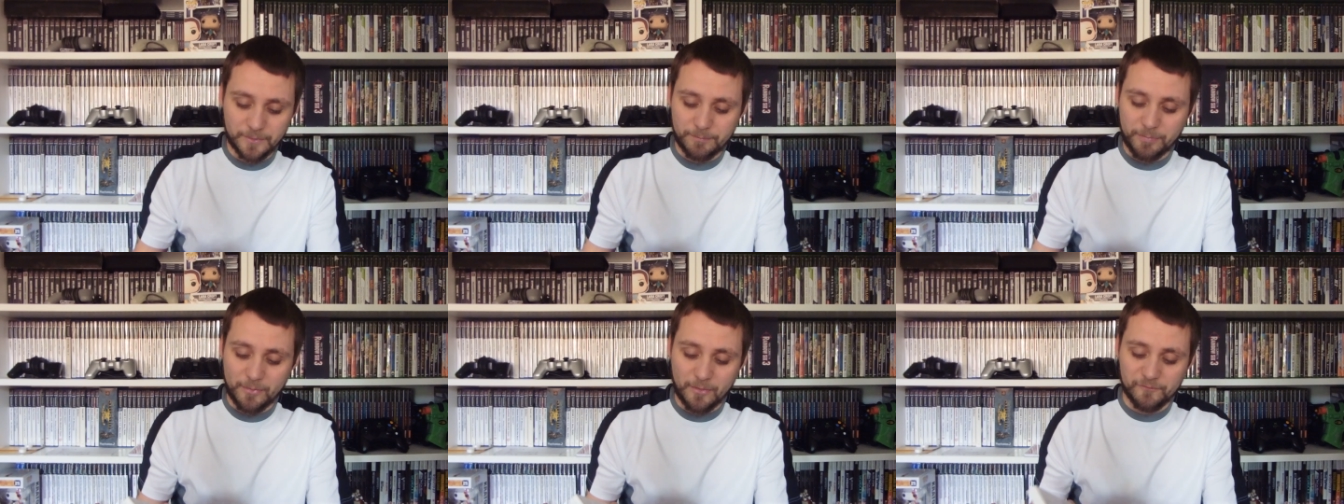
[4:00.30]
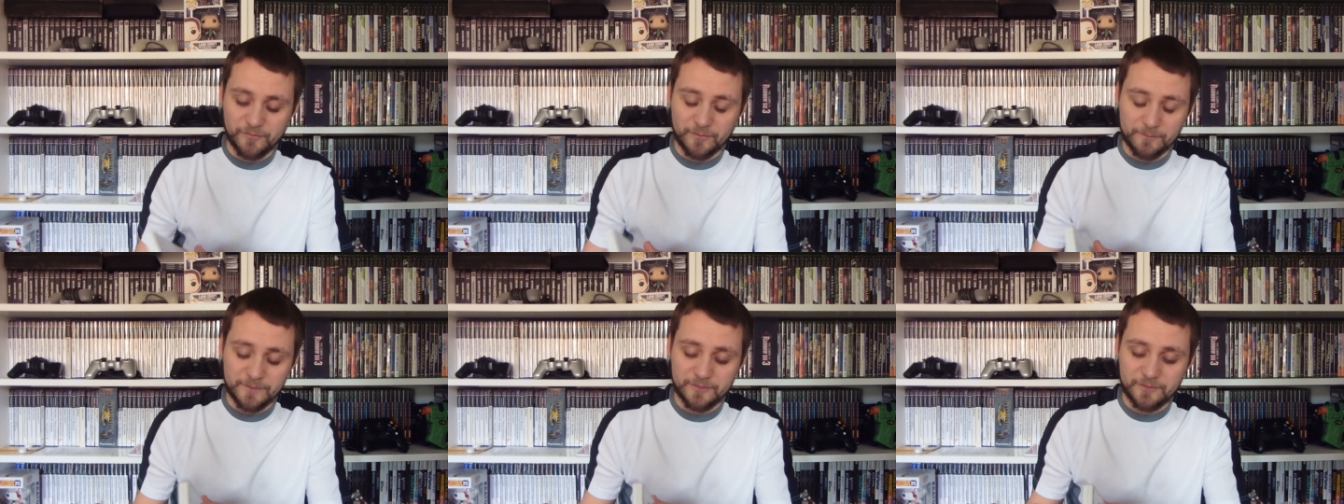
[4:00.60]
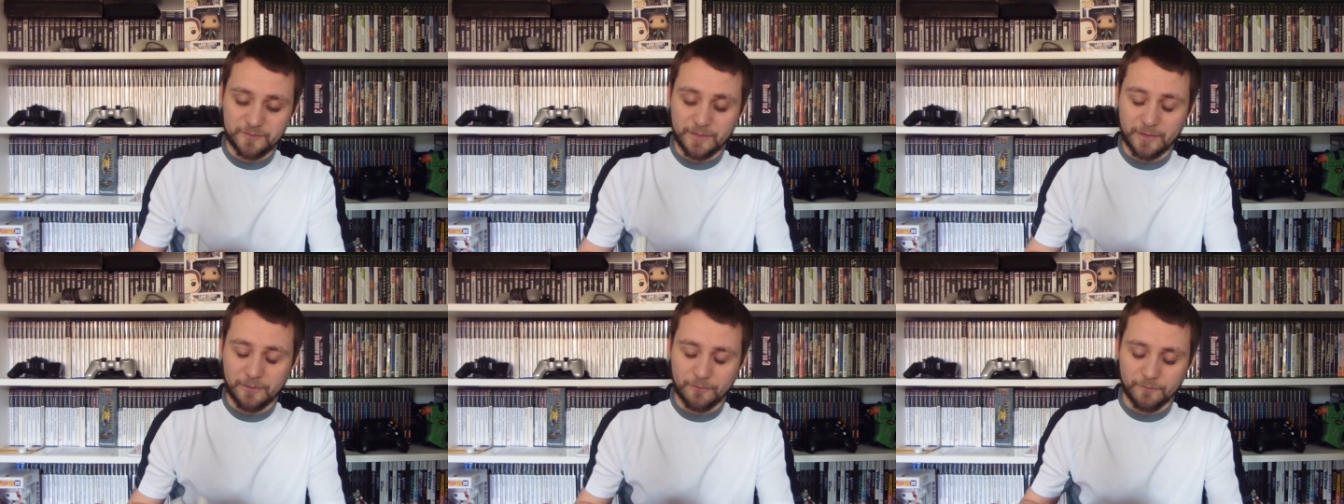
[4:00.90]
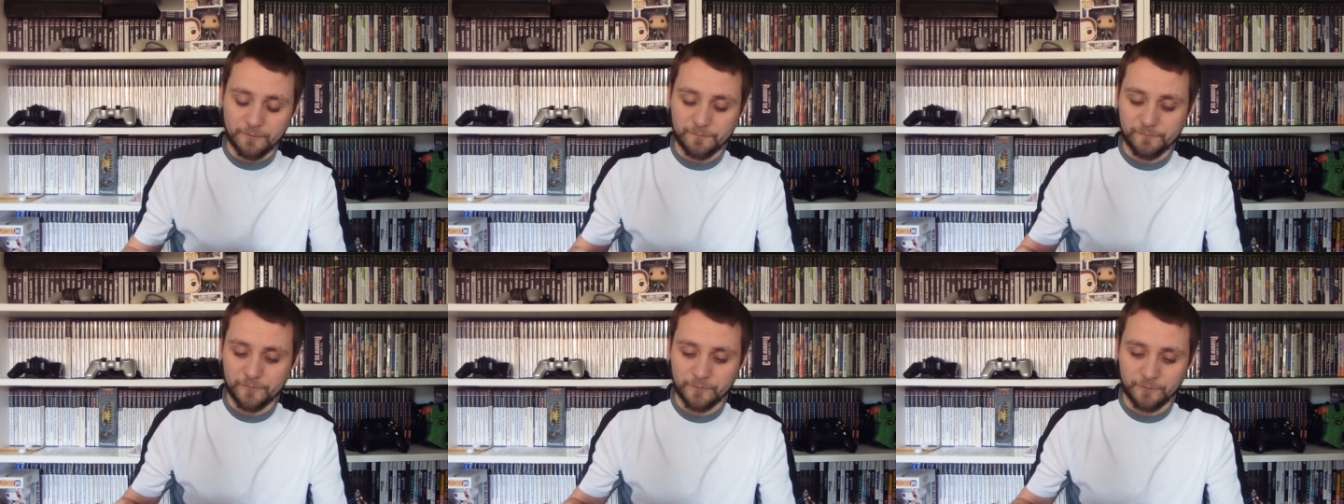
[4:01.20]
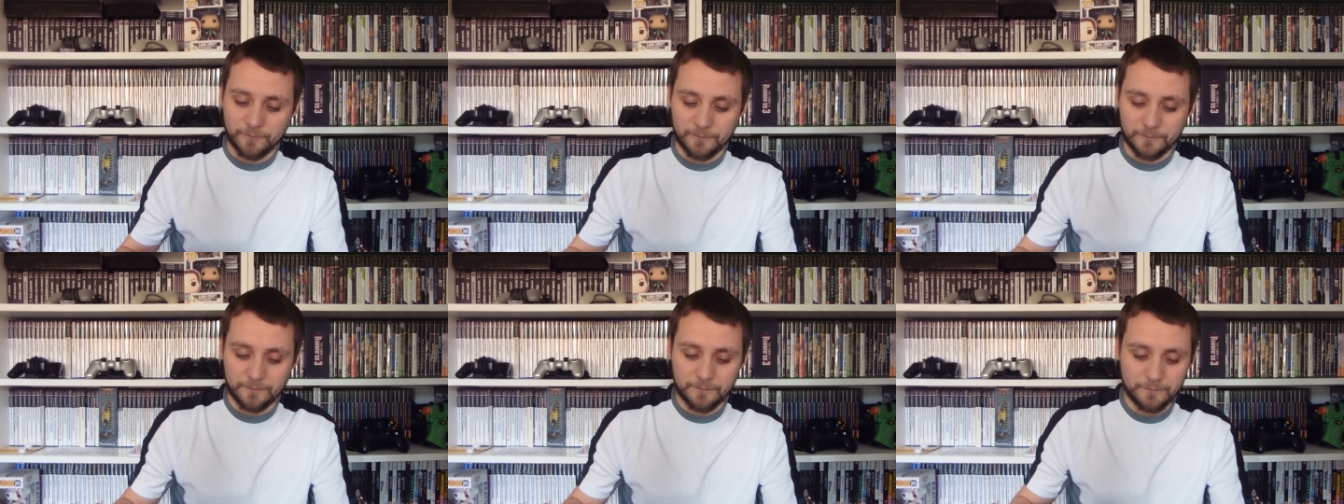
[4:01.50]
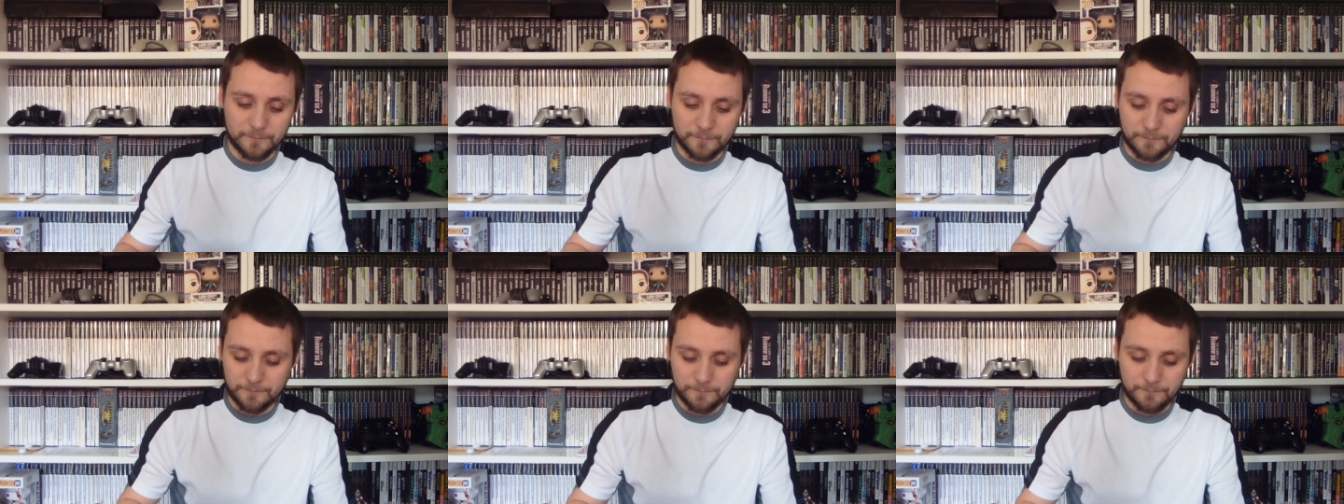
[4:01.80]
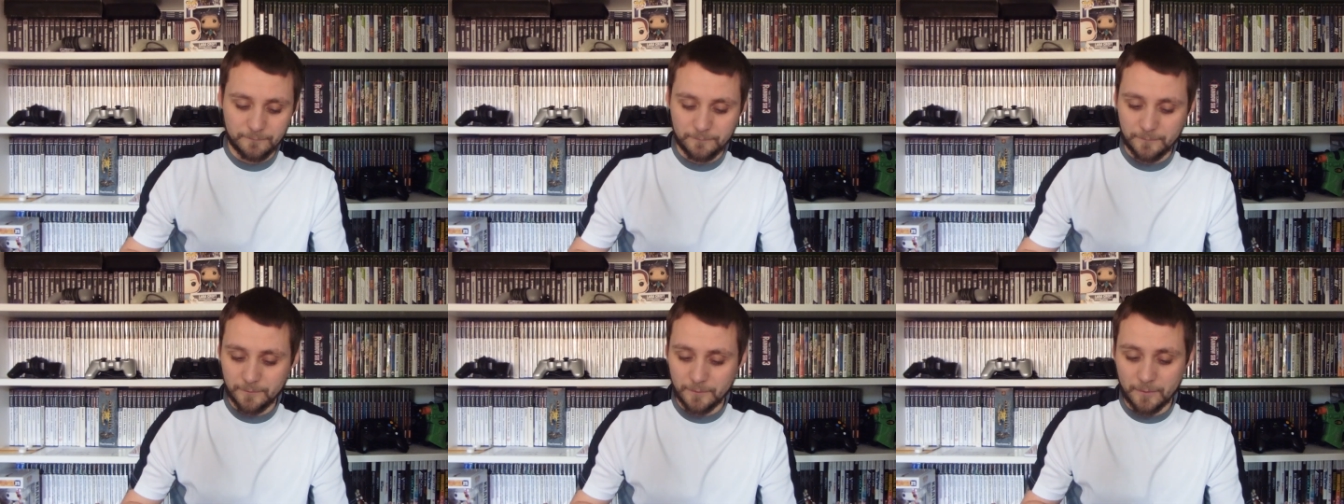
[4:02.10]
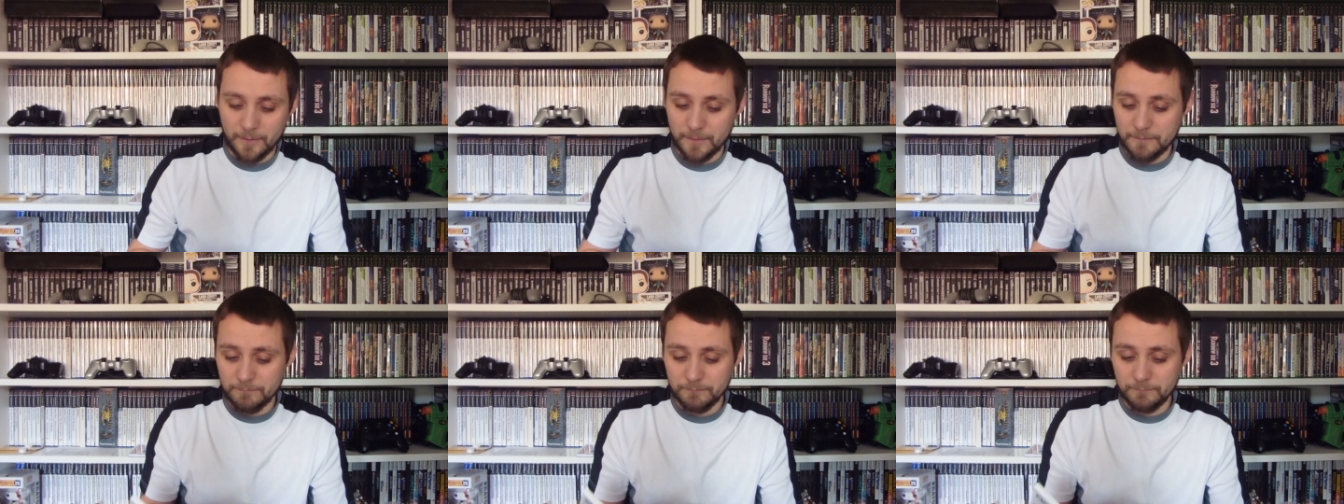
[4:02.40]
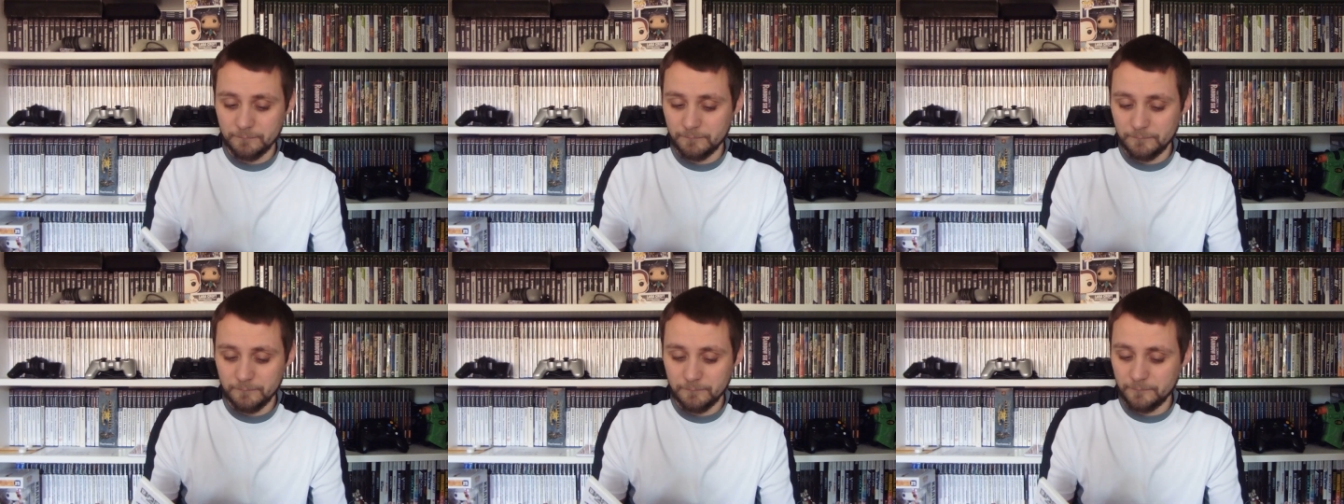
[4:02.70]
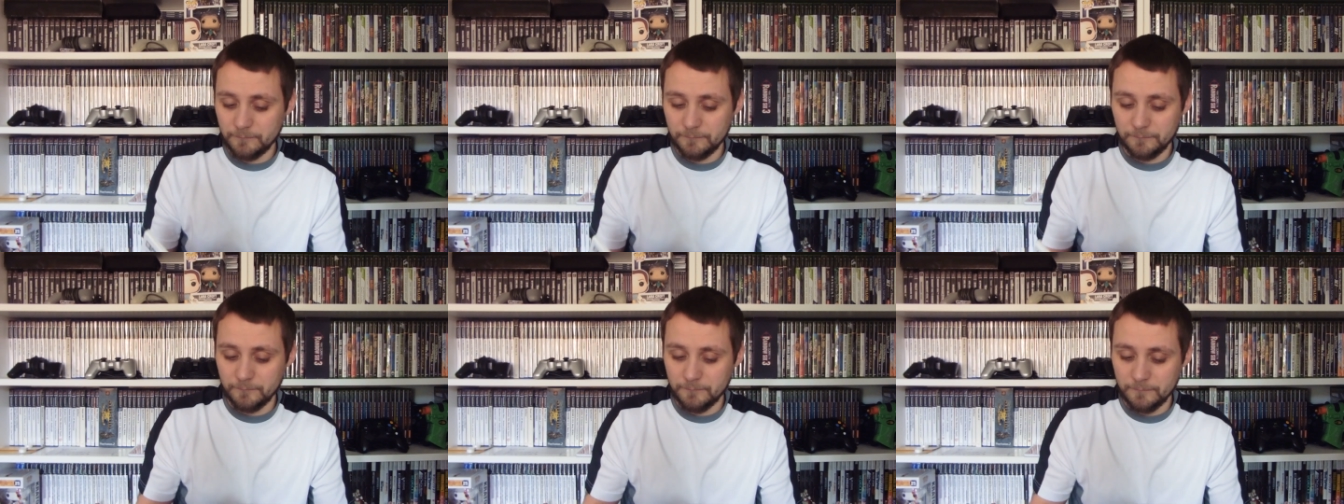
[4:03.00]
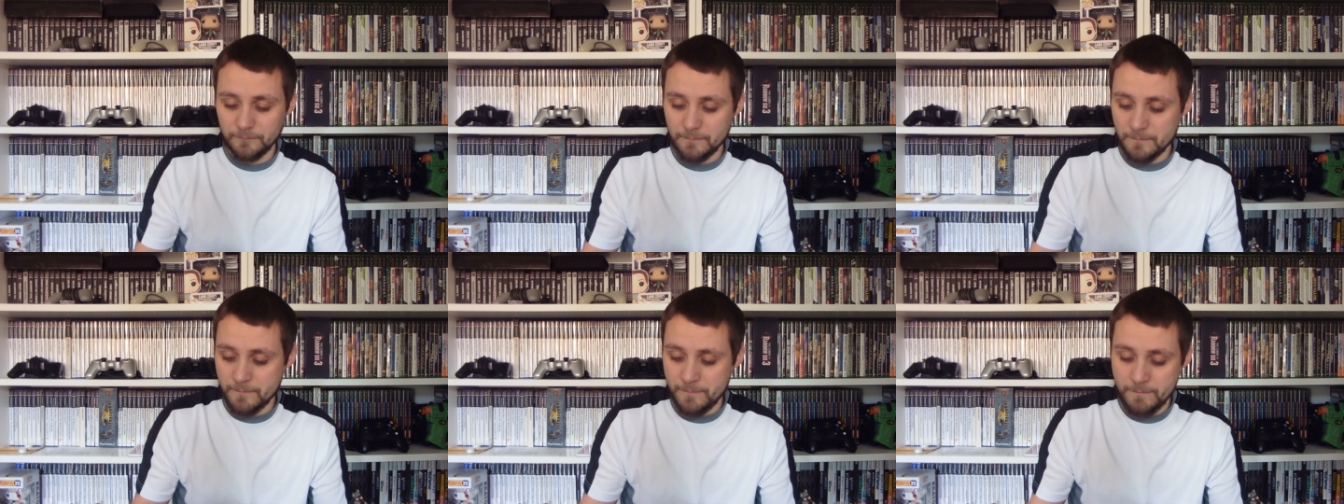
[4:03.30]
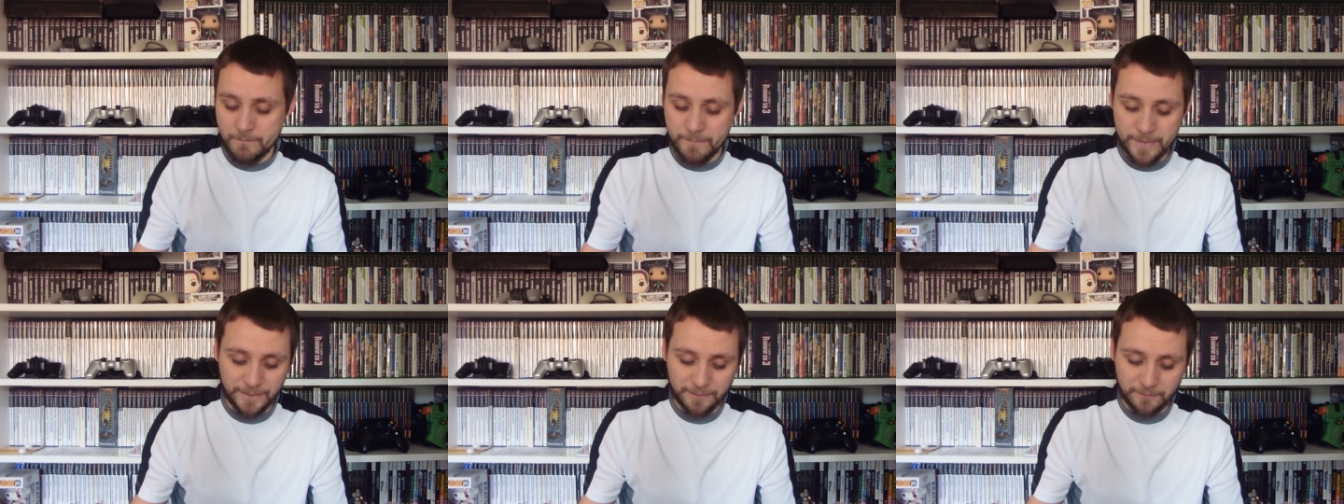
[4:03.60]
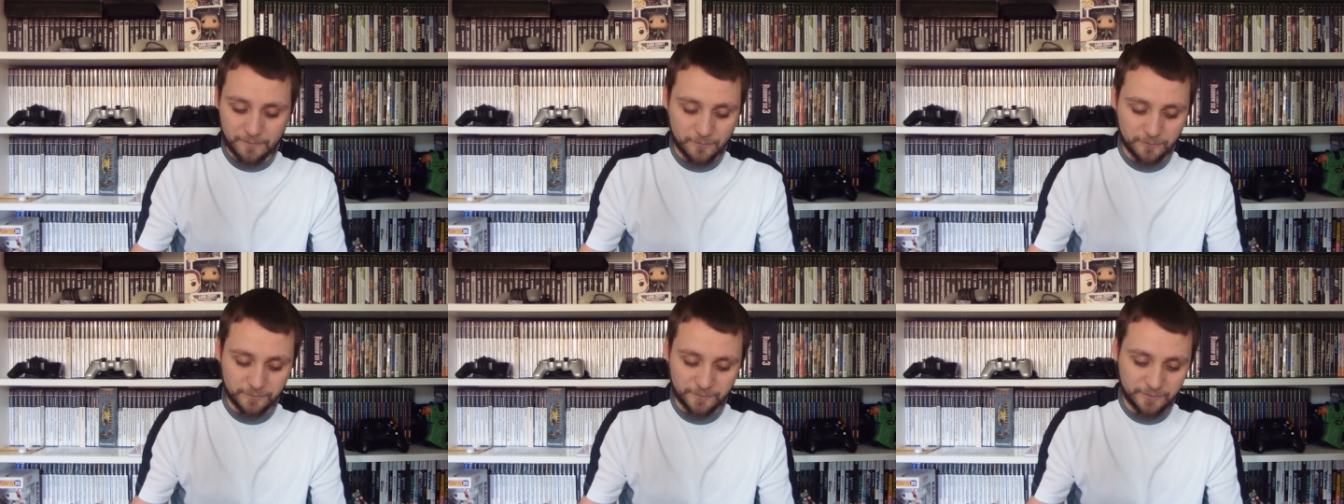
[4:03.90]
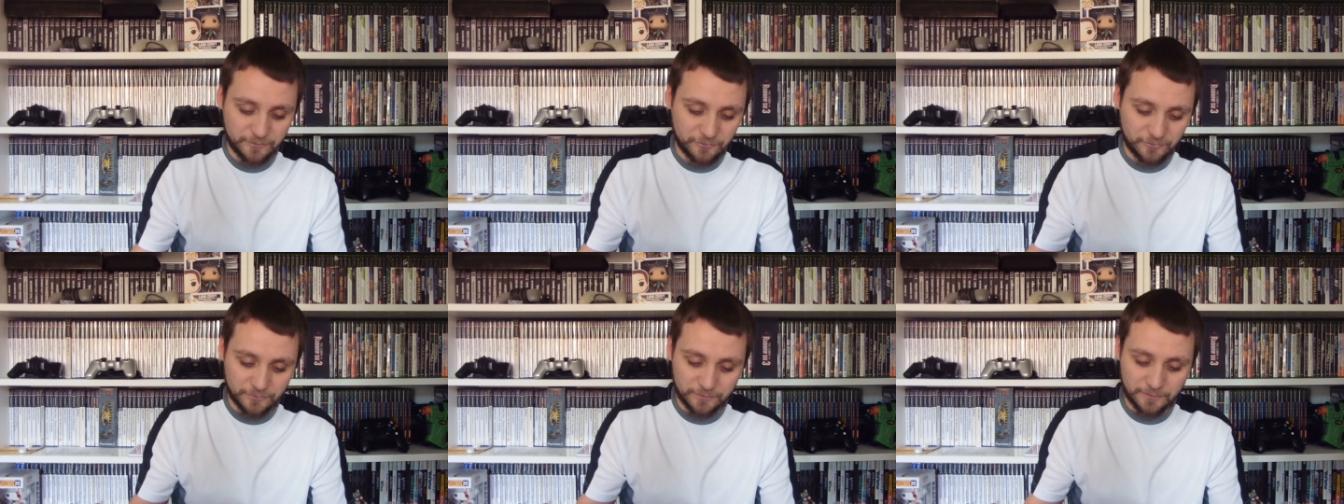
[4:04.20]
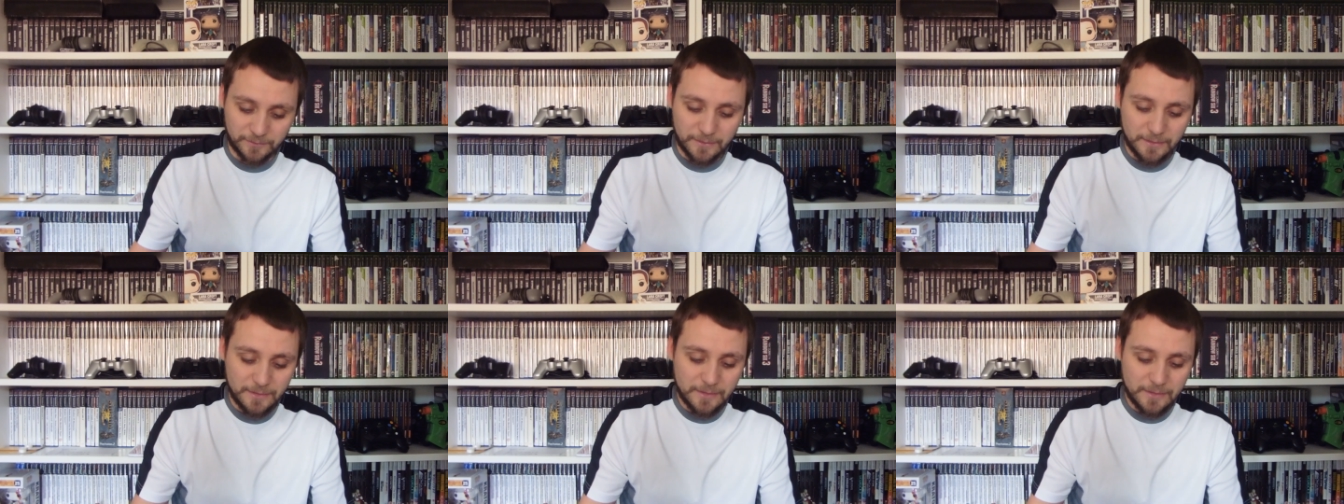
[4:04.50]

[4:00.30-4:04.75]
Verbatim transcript: apart from the stick on the front, like mint condition.